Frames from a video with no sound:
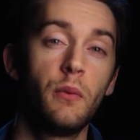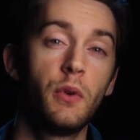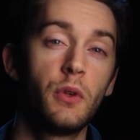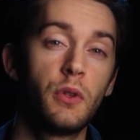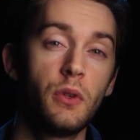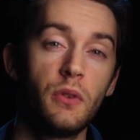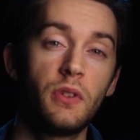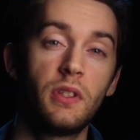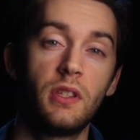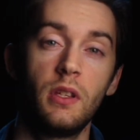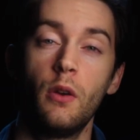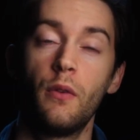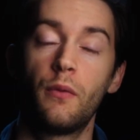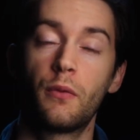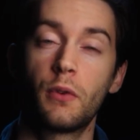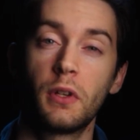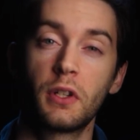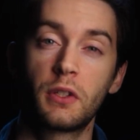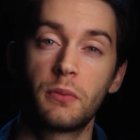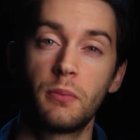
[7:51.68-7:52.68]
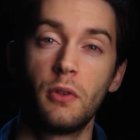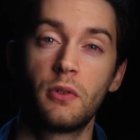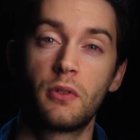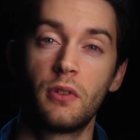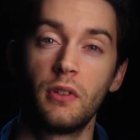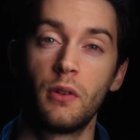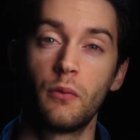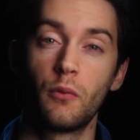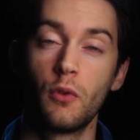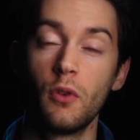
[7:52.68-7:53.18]
reduce the overall exposure
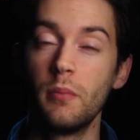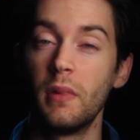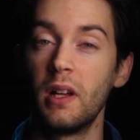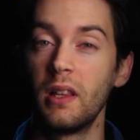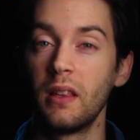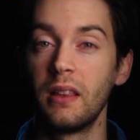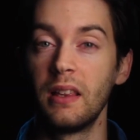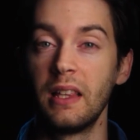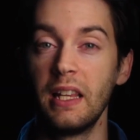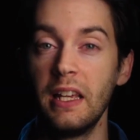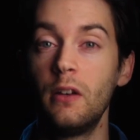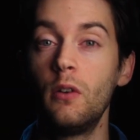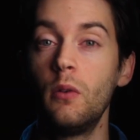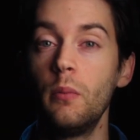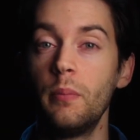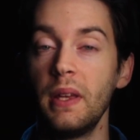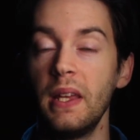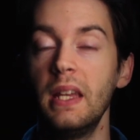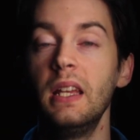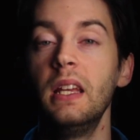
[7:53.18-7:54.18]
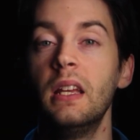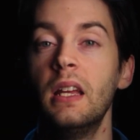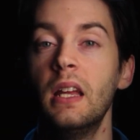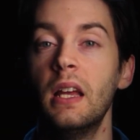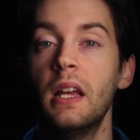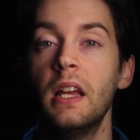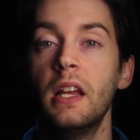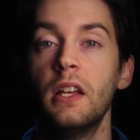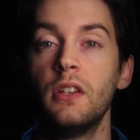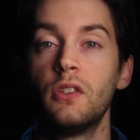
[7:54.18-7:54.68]
in the room a little bit
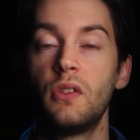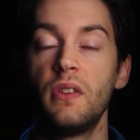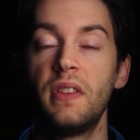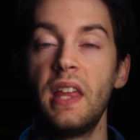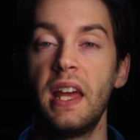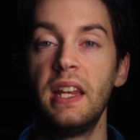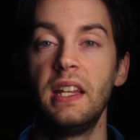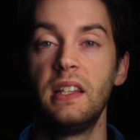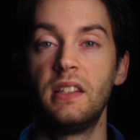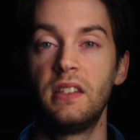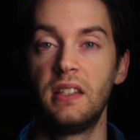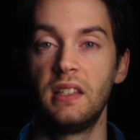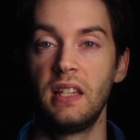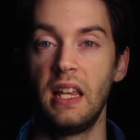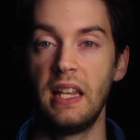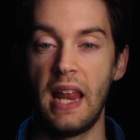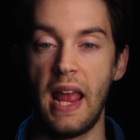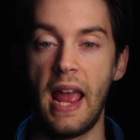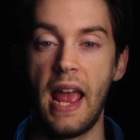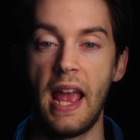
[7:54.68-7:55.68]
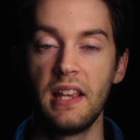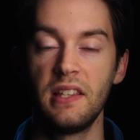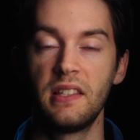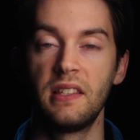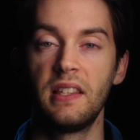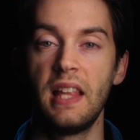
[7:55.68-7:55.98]
so that it has